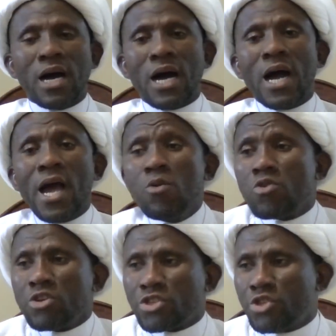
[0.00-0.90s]
I
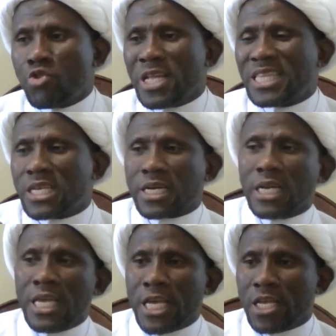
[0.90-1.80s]
was doing
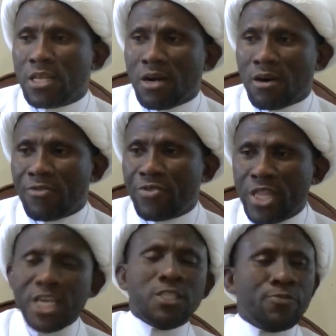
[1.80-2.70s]
taqlid of
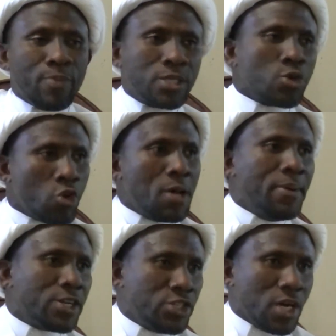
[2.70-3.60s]
this particular
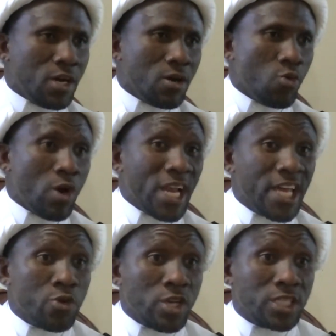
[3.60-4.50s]
marja while
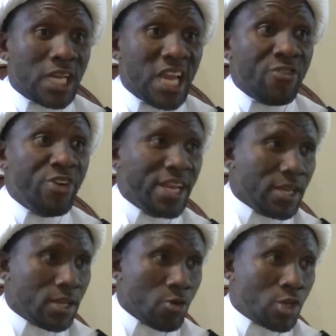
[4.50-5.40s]
he was
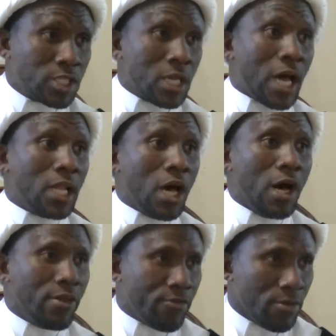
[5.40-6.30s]
living, he was still
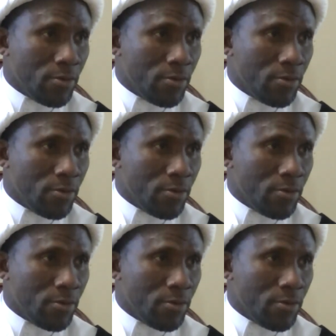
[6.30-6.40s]
alive,